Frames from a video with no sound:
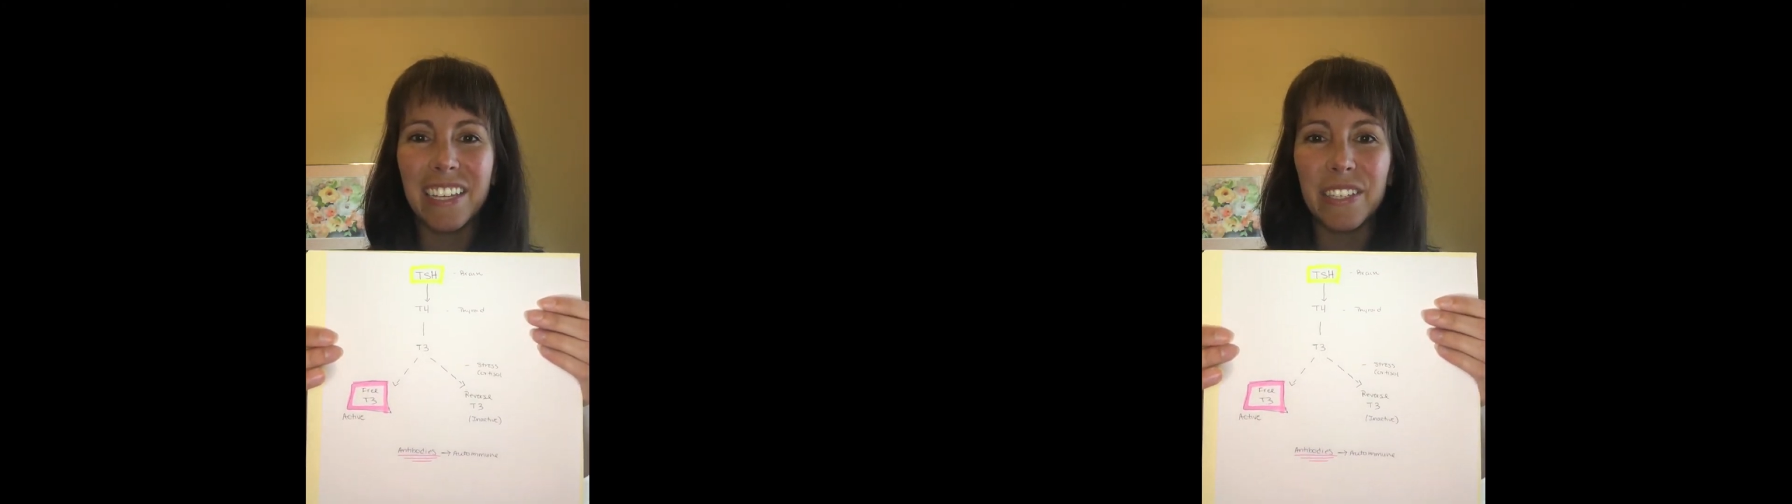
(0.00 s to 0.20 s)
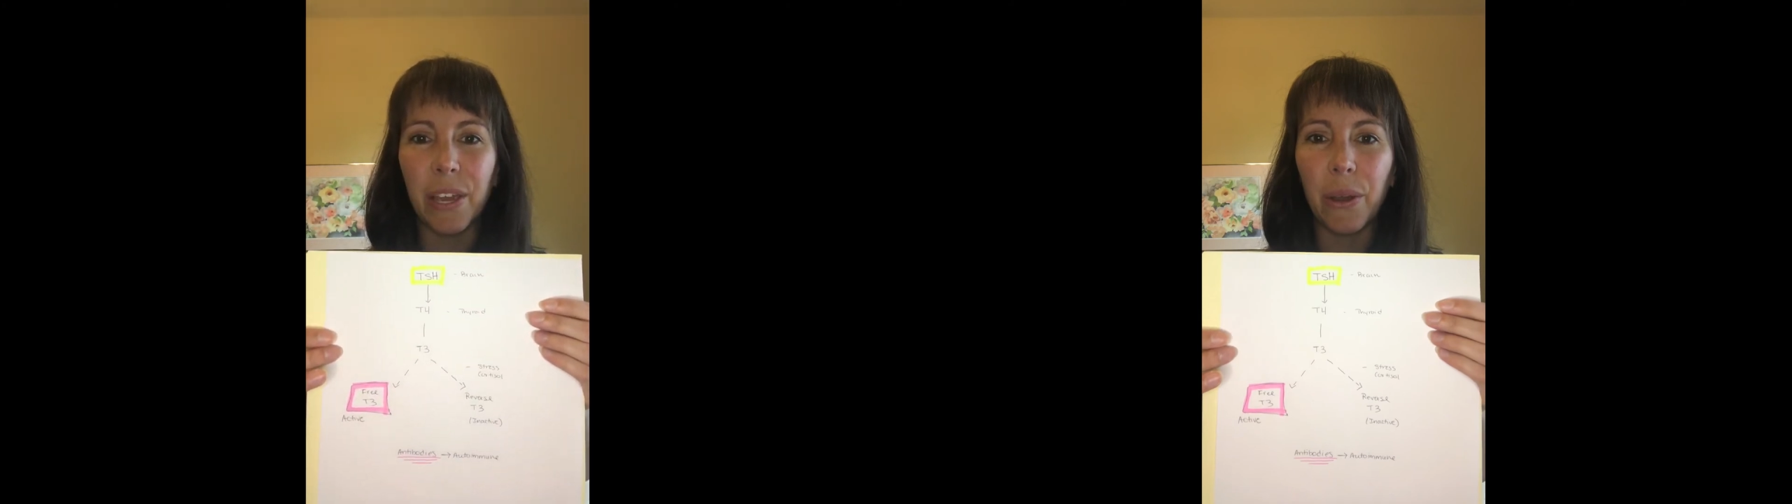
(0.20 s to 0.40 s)

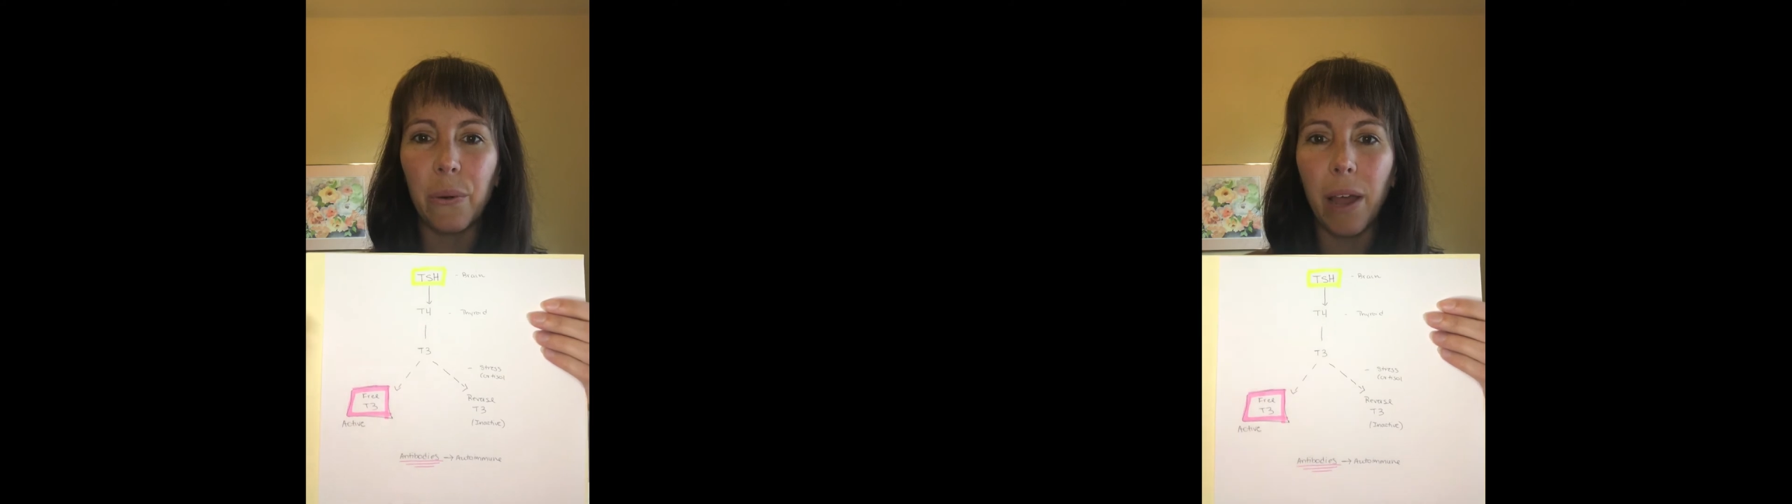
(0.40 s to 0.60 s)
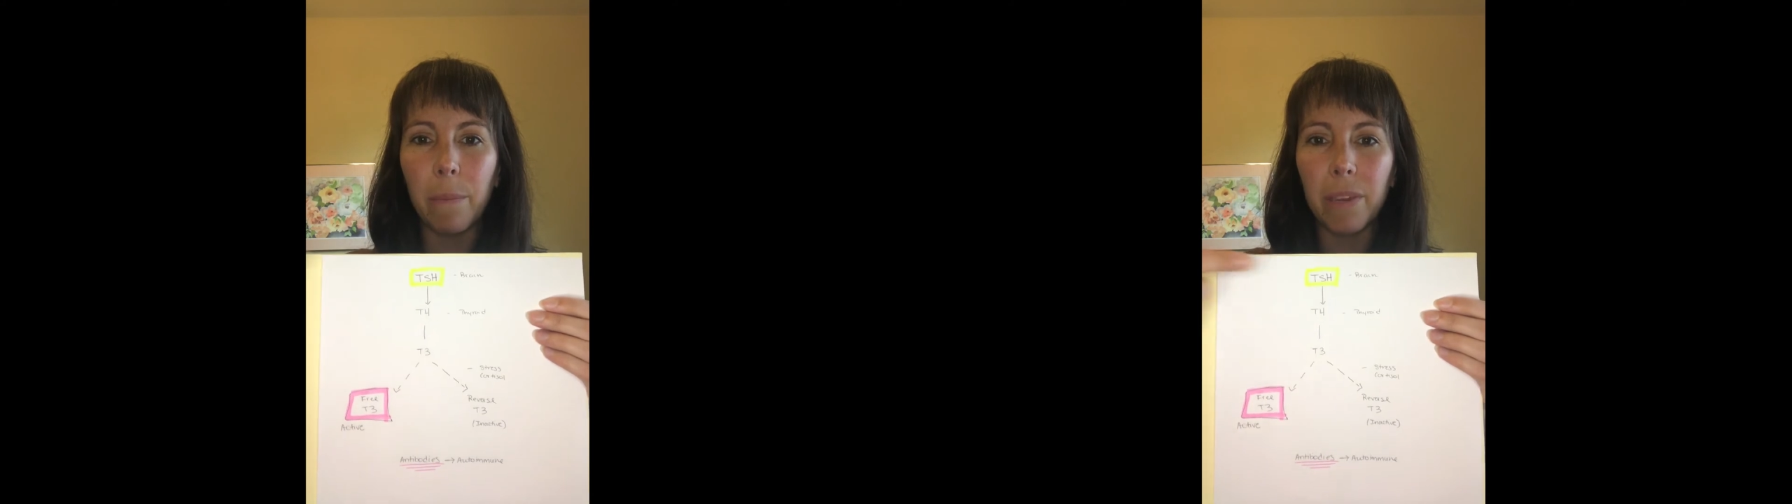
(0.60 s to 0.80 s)

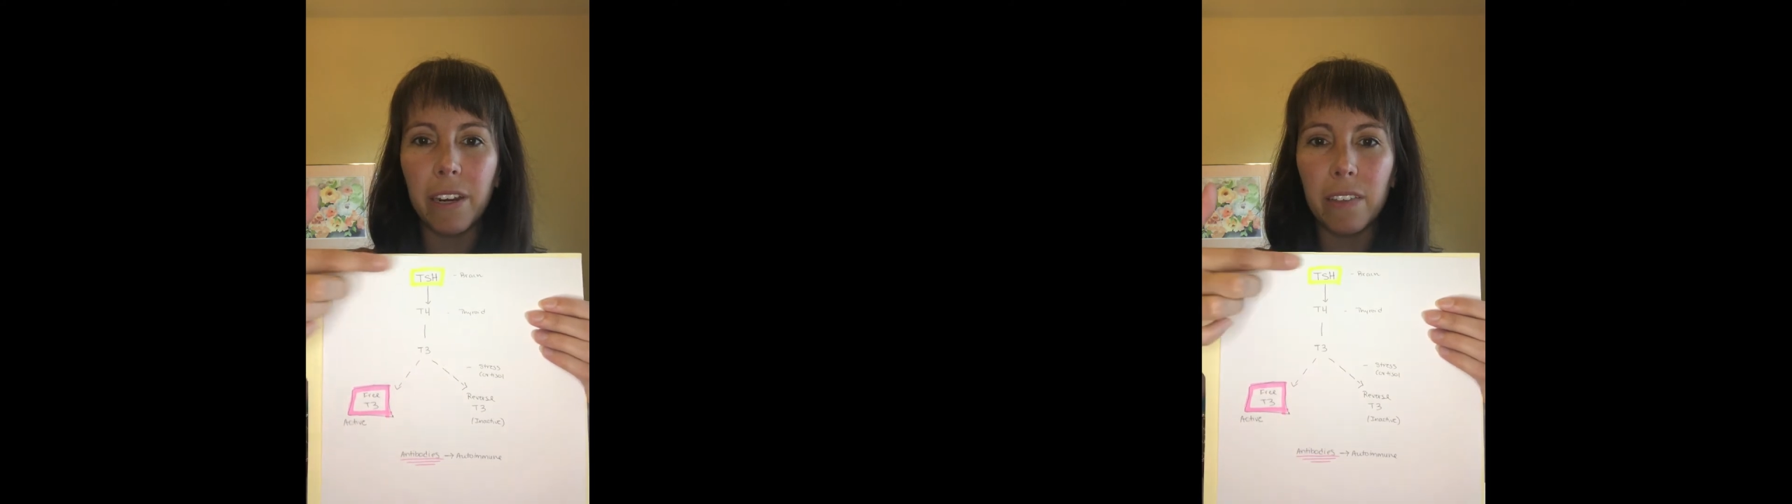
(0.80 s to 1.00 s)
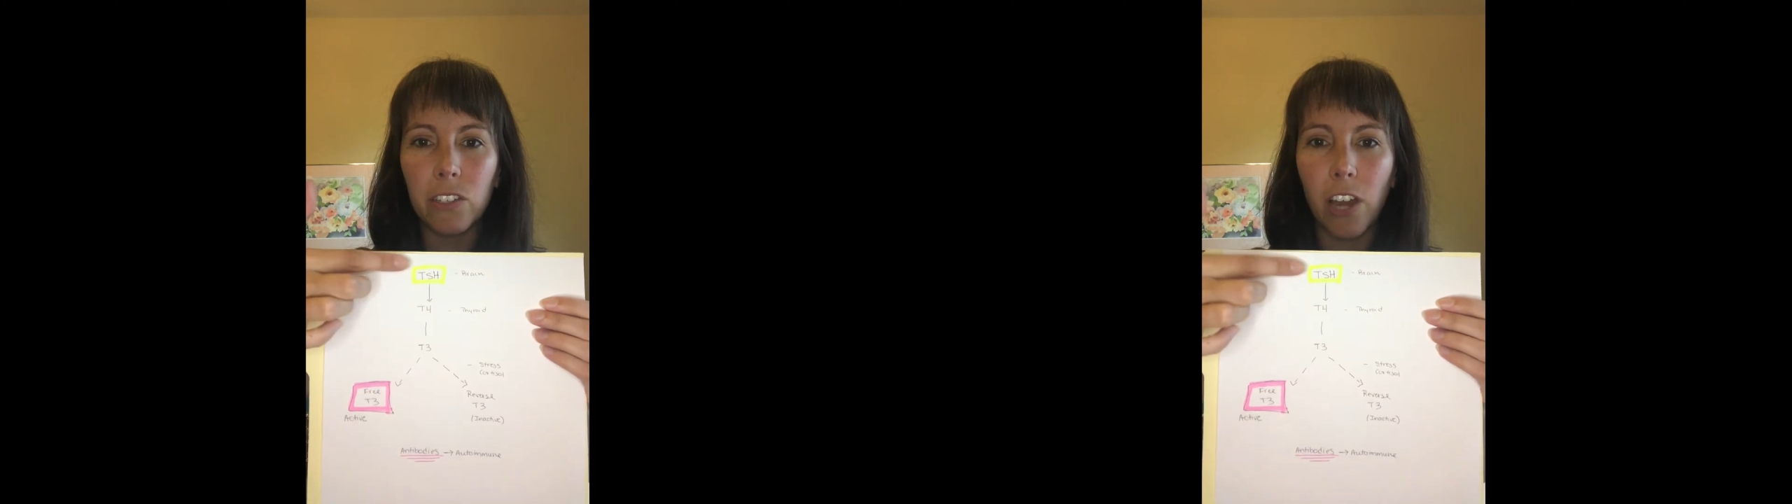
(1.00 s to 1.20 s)
So up
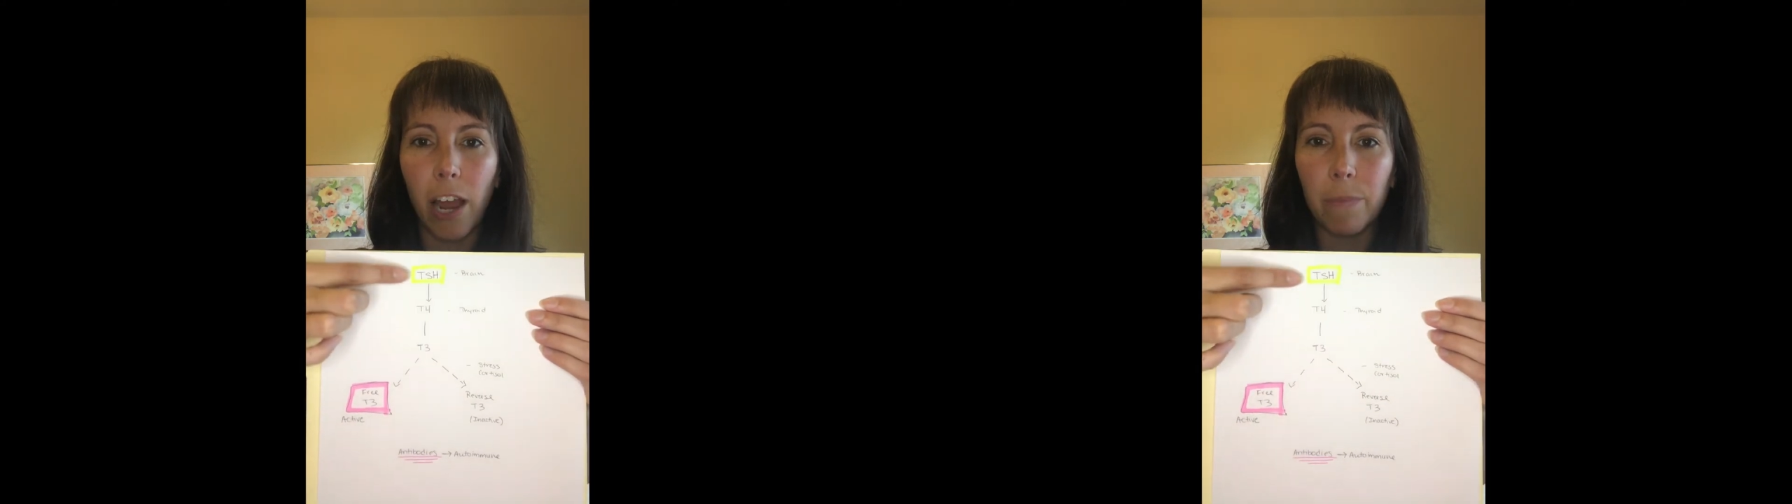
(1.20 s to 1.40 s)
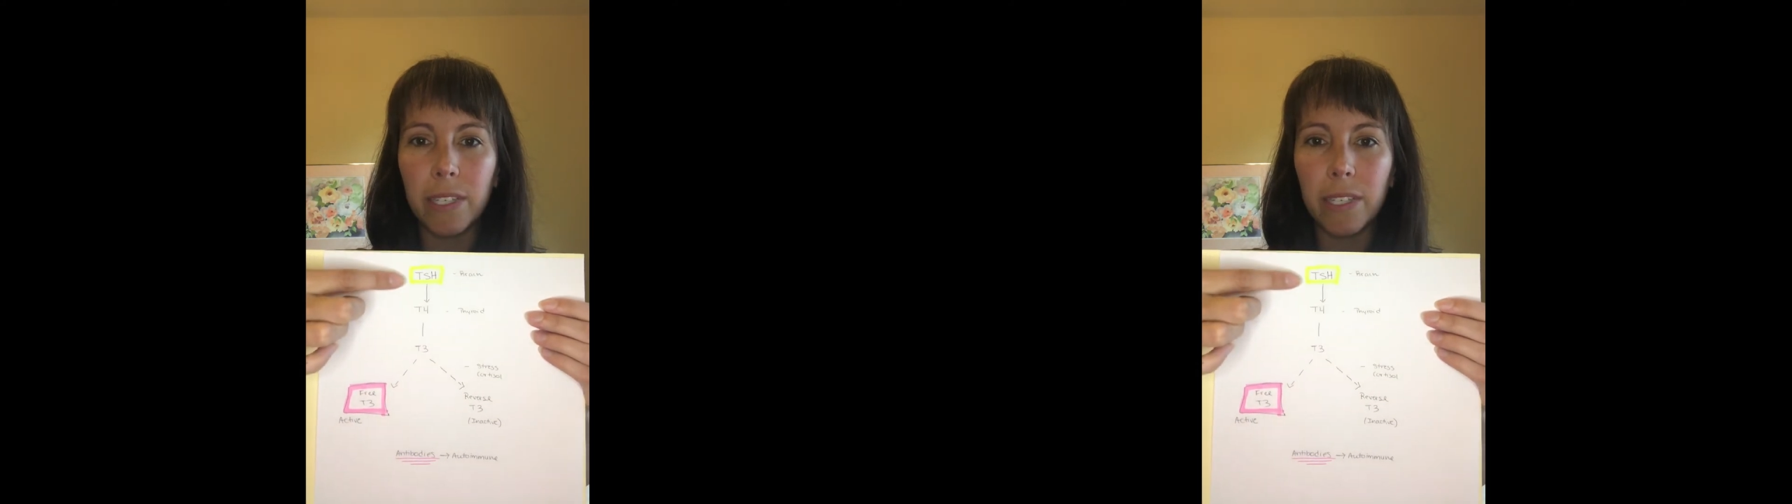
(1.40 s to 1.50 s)
here at the top,